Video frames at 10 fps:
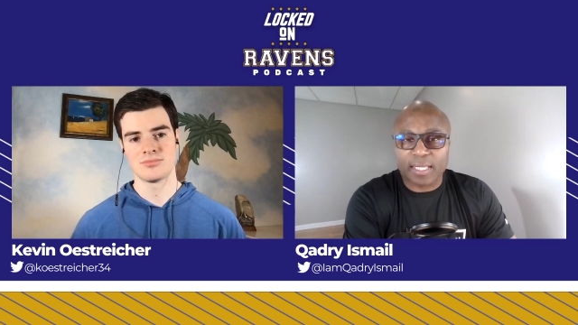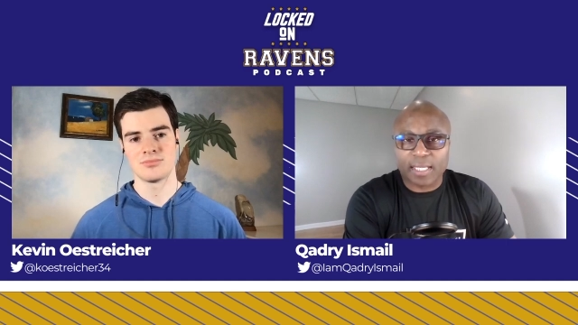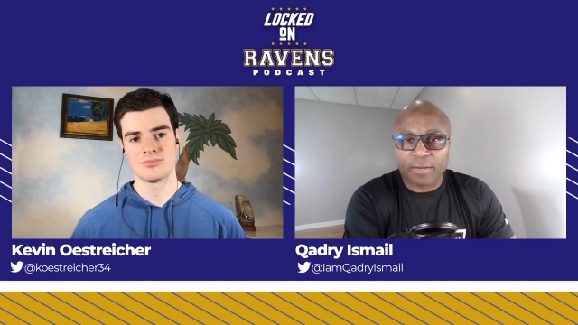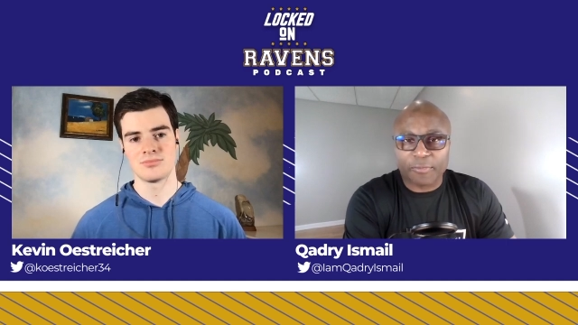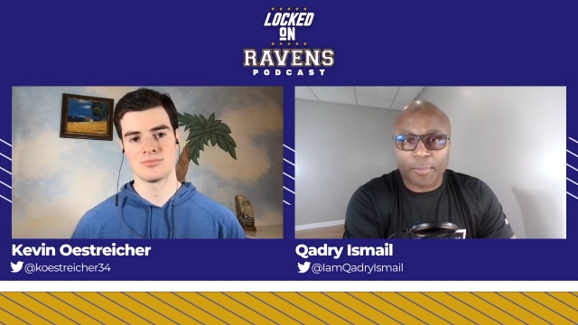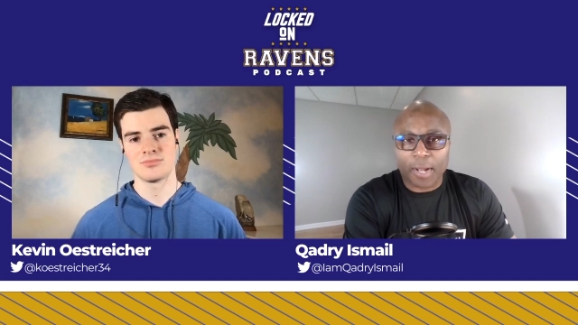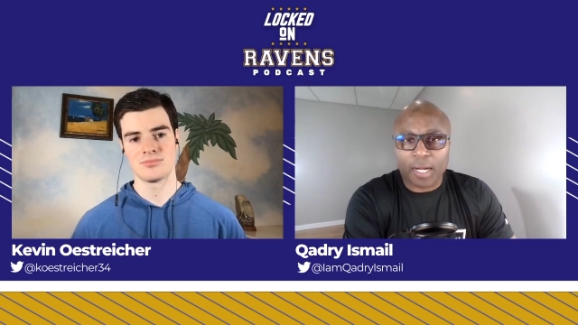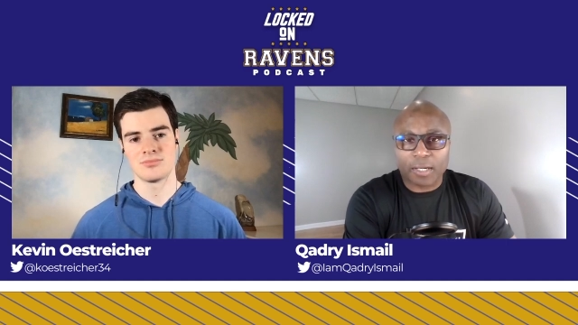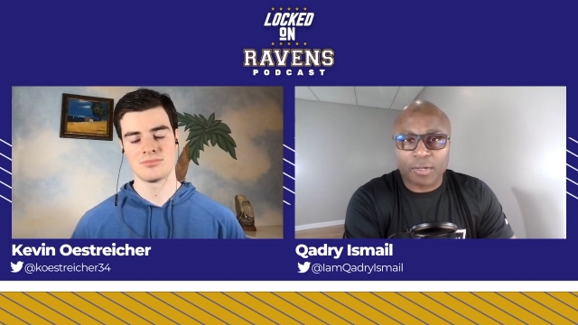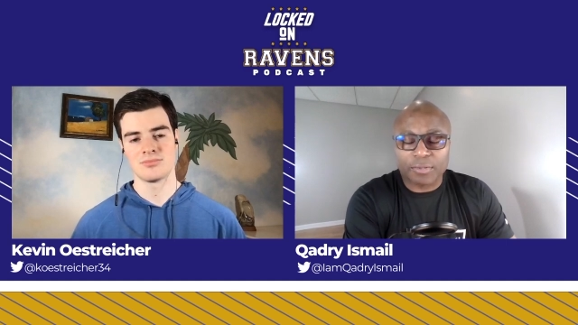Speaker 1: the Denver
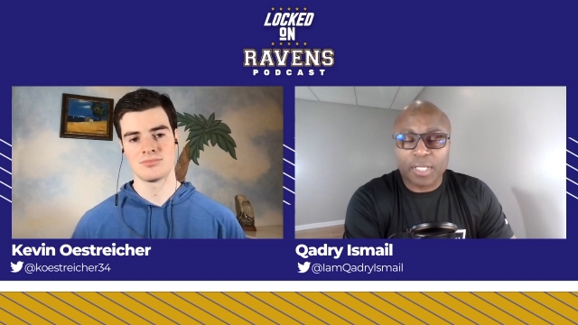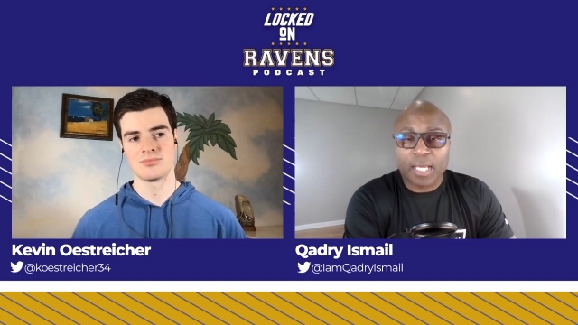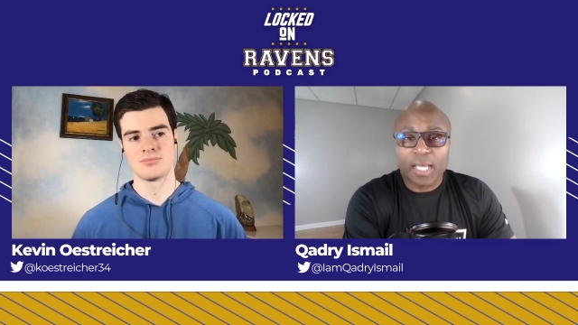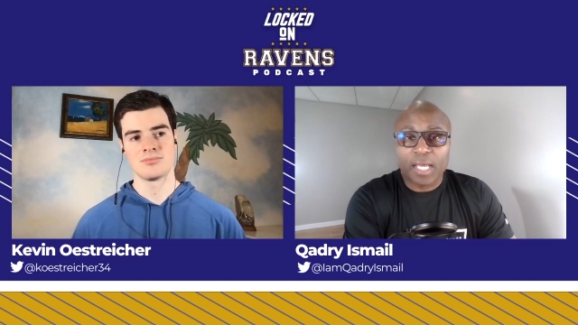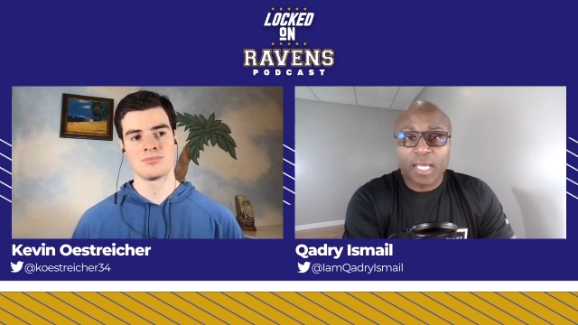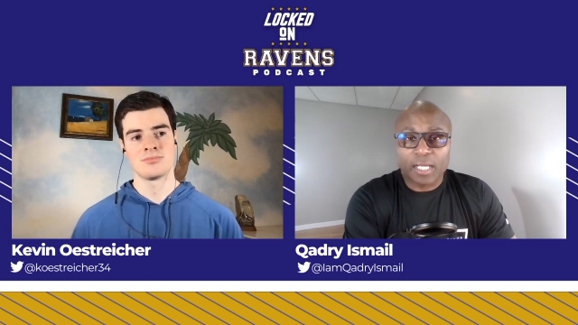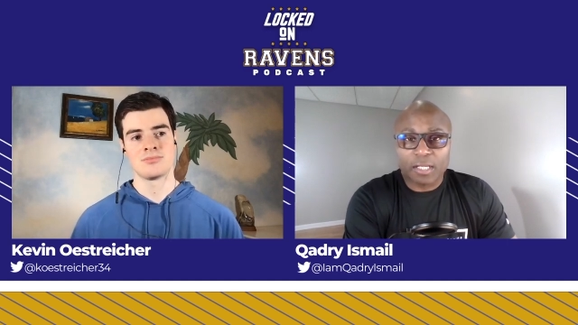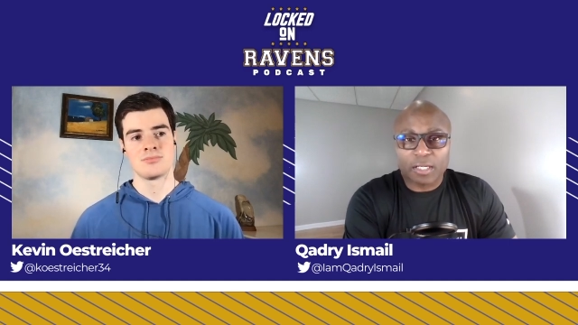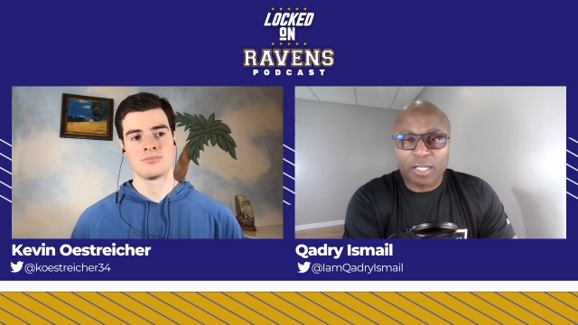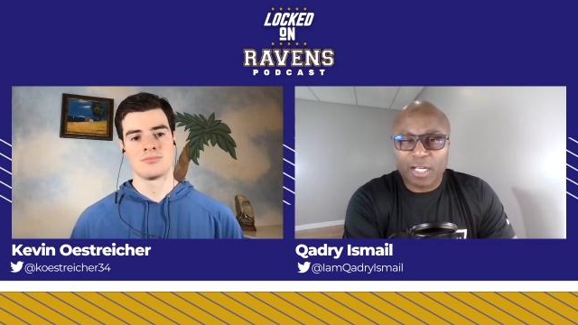Broncos, he
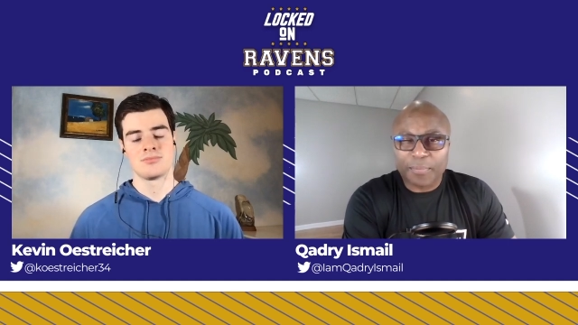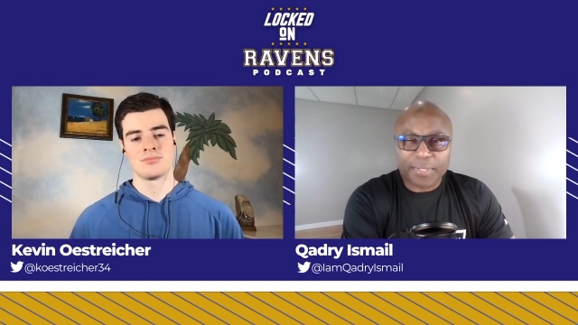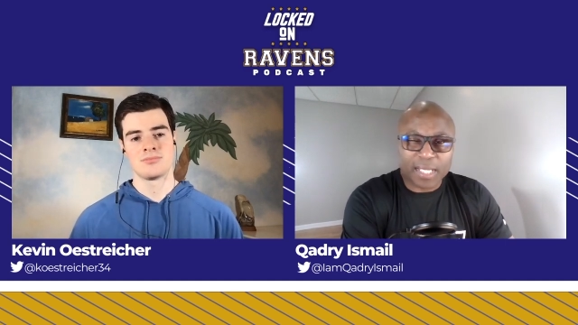looked good, but